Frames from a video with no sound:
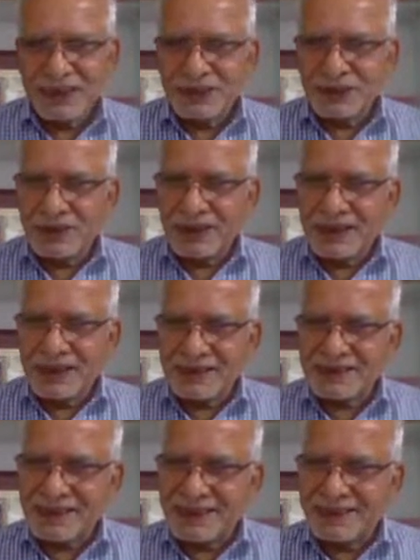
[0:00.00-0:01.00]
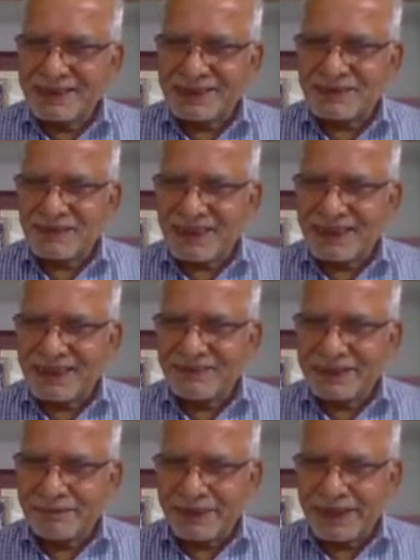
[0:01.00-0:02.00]
should a young scientist working
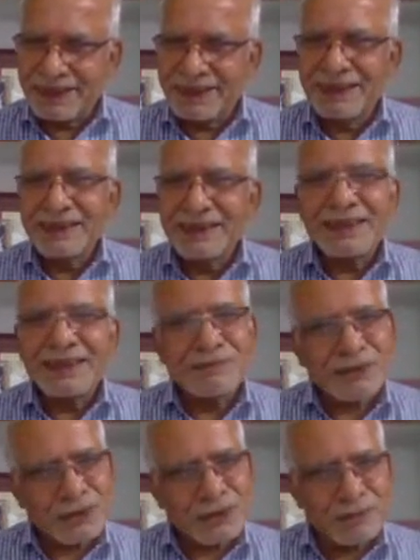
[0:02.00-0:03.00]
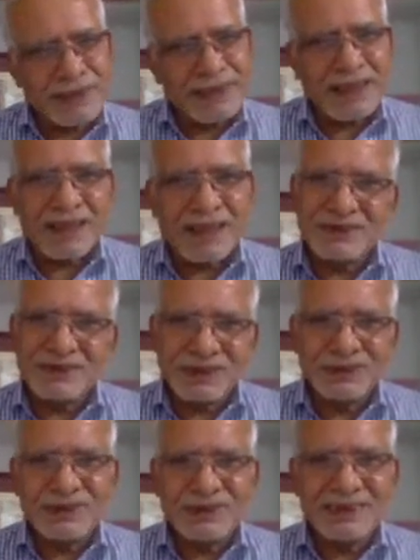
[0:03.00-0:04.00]
with me comes to me after
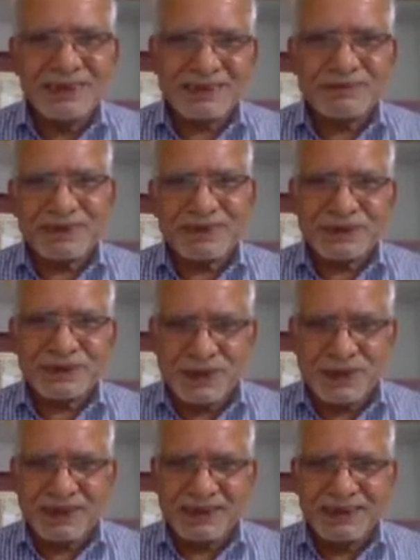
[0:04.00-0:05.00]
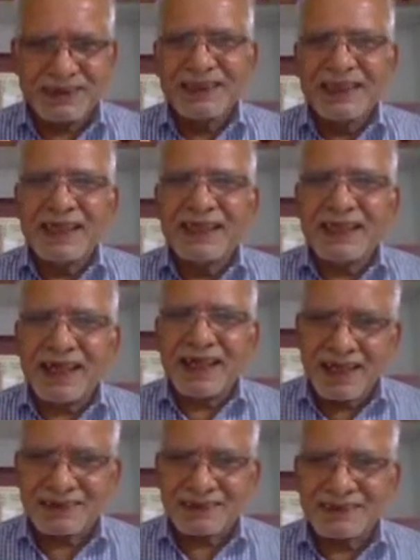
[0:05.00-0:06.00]
two years of such work and
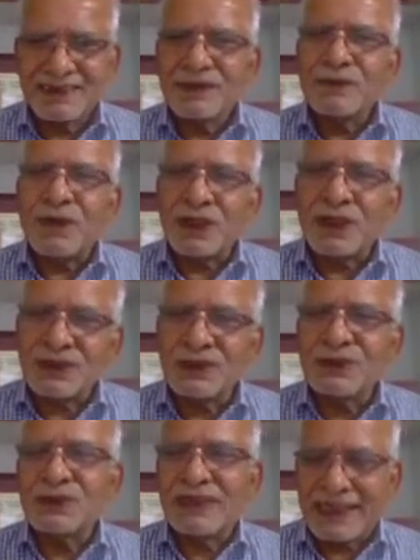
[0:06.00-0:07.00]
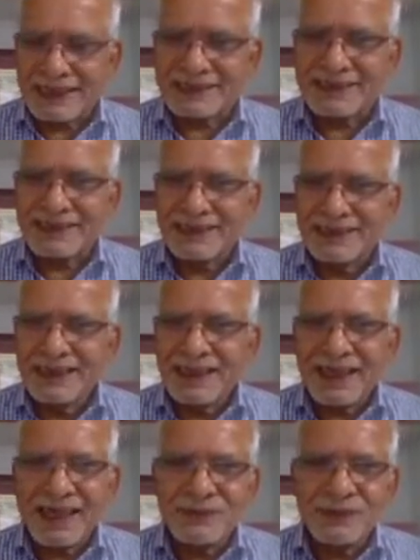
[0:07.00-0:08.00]
asks what to do next,
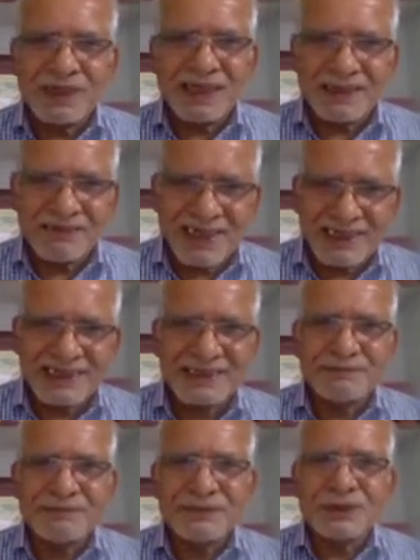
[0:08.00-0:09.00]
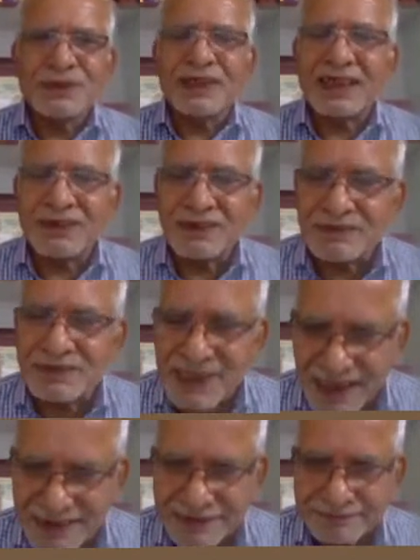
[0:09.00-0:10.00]
I would advise him to get out of
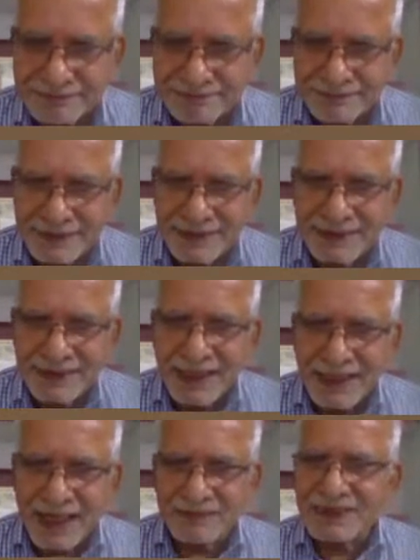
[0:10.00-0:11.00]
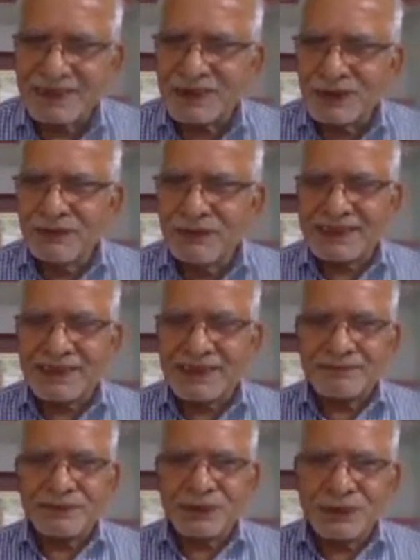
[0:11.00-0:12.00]
science. After two weeks
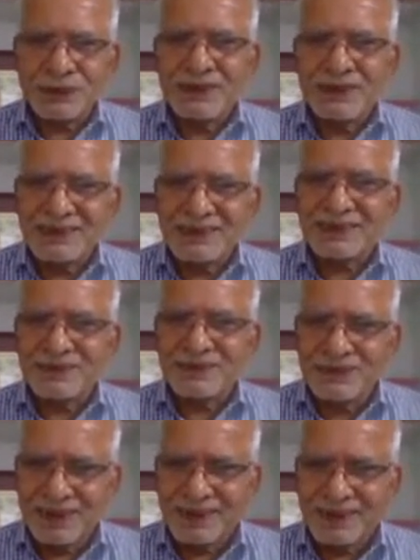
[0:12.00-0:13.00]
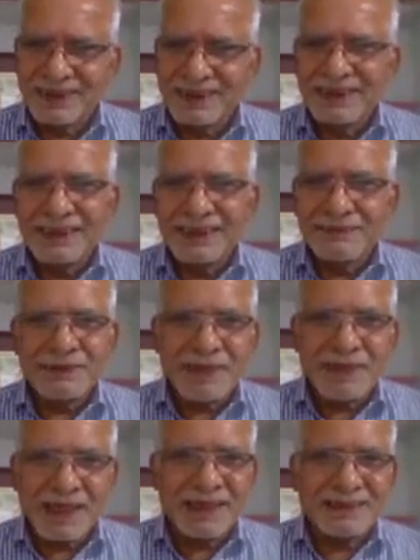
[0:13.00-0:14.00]
of two years of work, if a
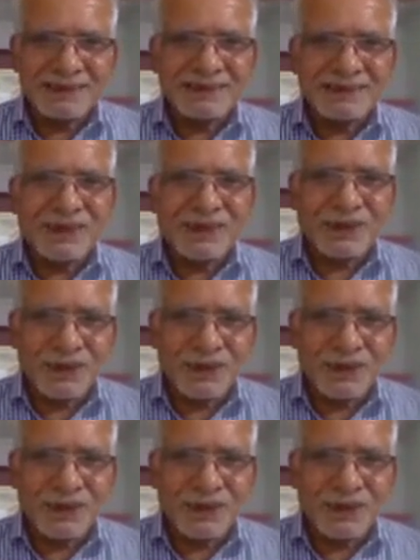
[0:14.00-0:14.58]
man does not